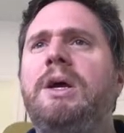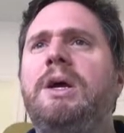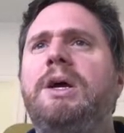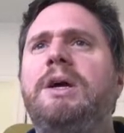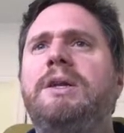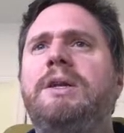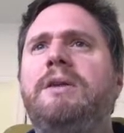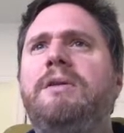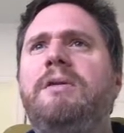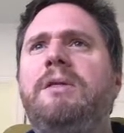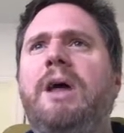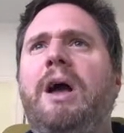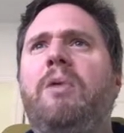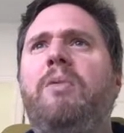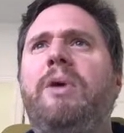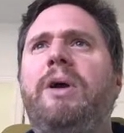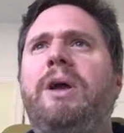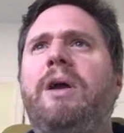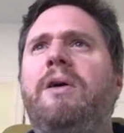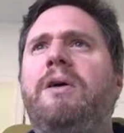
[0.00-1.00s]
To do that,
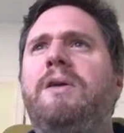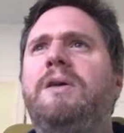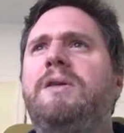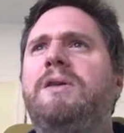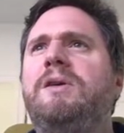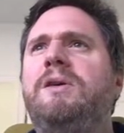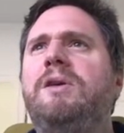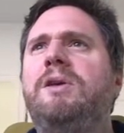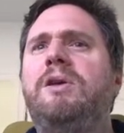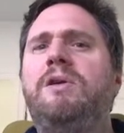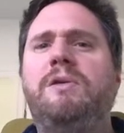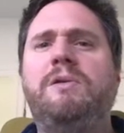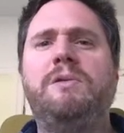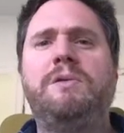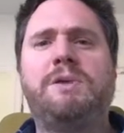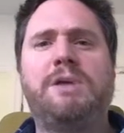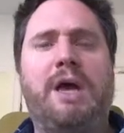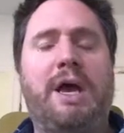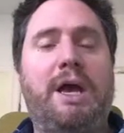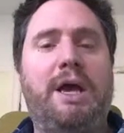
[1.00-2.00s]
we're going to
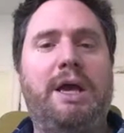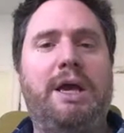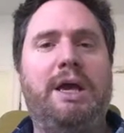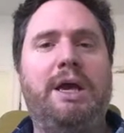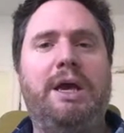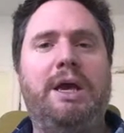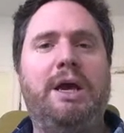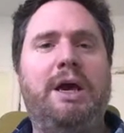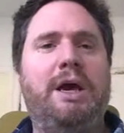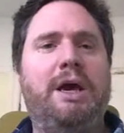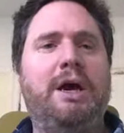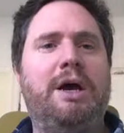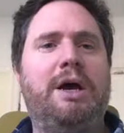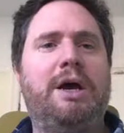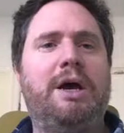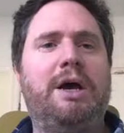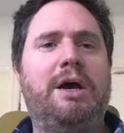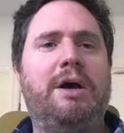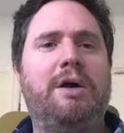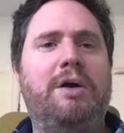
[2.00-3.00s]
use
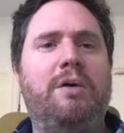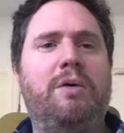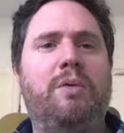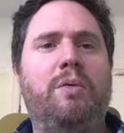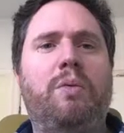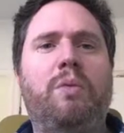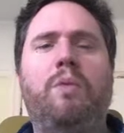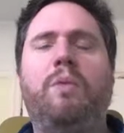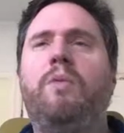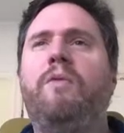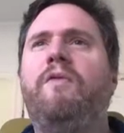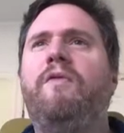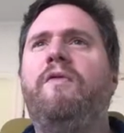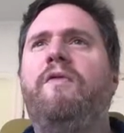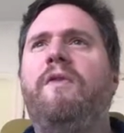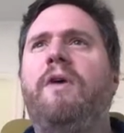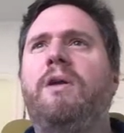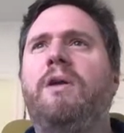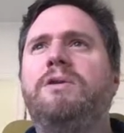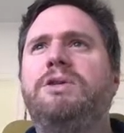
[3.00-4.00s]
a
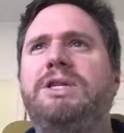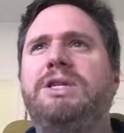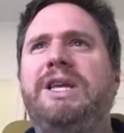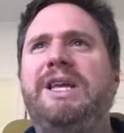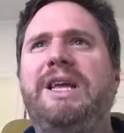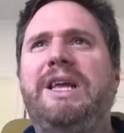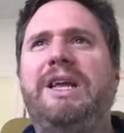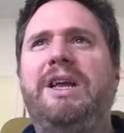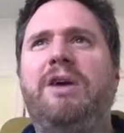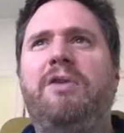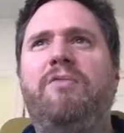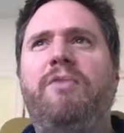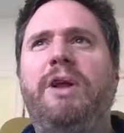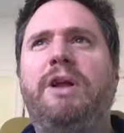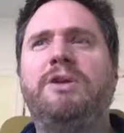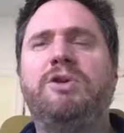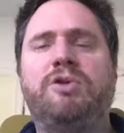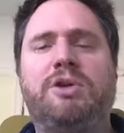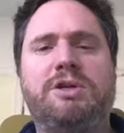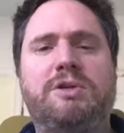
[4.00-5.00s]
Phylogeny
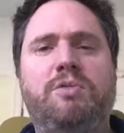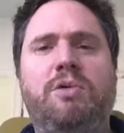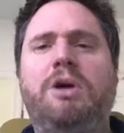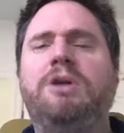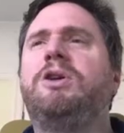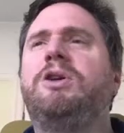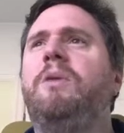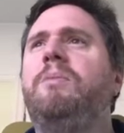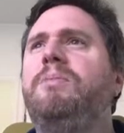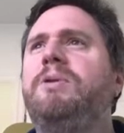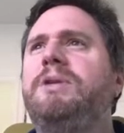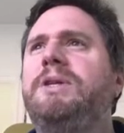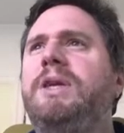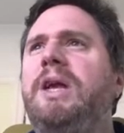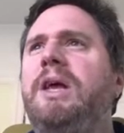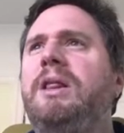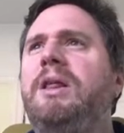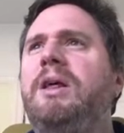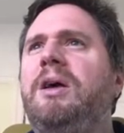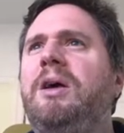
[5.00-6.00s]
Reconstruction Workshop put
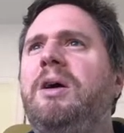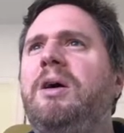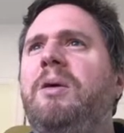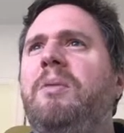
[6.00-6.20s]
together